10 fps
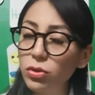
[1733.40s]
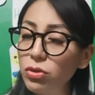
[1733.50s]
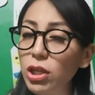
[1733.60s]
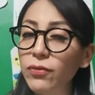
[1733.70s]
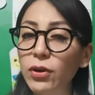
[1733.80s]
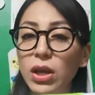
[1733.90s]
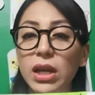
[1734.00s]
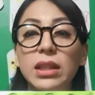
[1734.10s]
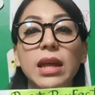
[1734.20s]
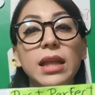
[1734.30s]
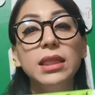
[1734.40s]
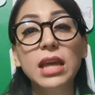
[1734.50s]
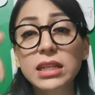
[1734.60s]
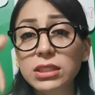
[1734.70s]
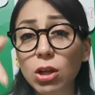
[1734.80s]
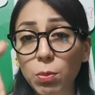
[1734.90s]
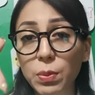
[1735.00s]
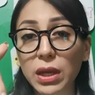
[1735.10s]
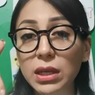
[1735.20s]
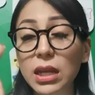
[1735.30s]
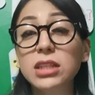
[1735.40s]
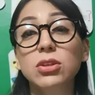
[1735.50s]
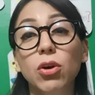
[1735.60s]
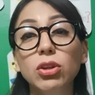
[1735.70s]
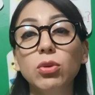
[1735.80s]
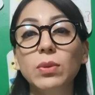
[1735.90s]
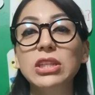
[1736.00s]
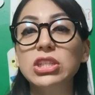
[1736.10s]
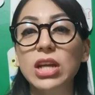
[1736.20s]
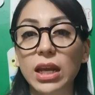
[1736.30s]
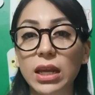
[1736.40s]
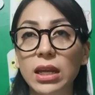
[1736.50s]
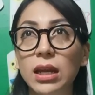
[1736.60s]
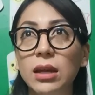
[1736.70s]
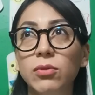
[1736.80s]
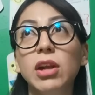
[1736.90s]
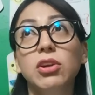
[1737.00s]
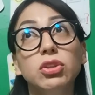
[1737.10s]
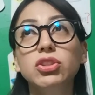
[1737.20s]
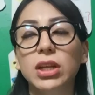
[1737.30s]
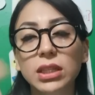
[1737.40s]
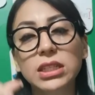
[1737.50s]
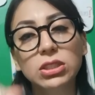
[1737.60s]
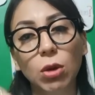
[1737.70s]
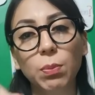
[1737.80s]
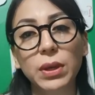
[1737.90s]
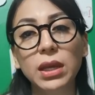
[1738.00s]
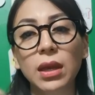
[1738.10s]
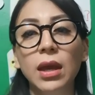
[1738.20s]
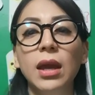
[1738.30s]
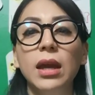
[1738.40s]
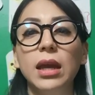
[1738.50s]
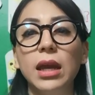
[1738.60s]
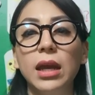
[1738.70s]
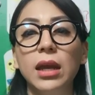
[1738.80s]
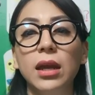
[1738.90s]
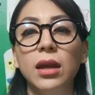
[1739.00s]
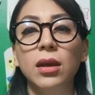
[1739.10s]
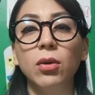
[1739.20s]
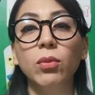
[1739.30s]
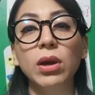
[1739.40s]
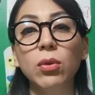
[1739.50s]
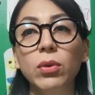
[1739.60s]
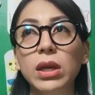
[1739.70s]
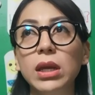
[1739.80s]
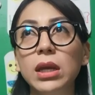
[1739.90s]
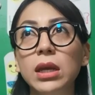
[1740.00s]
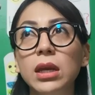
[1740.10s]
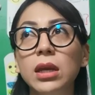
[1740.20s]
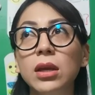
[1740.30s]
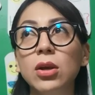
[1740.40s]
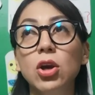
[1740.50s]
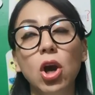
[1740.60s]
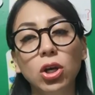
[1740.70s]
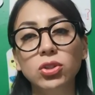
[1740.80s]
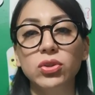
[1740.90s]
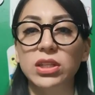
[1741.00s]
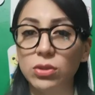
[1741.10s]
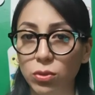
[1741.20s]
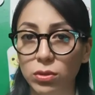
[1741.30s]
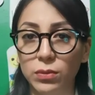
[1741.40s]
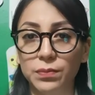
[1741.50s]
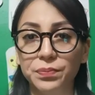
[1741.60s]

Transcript: do not forget, this topic is going to be checked. We are going to check this topic when we go to the school.